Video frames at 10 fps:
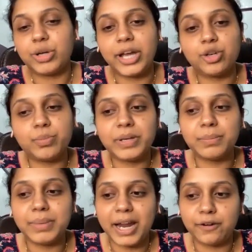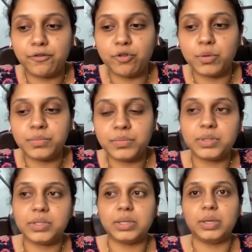try to pick
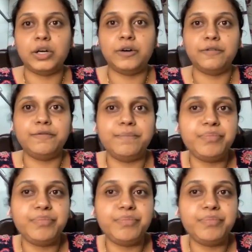platforms of